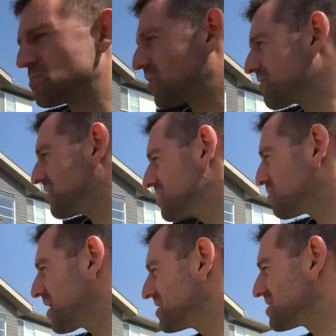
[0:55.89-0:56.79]
in one of these
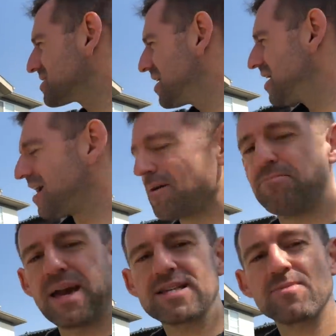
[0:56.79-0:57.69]
places, a
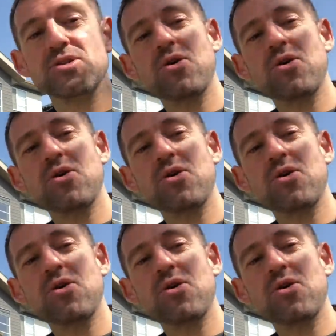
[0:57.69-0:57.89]
basement.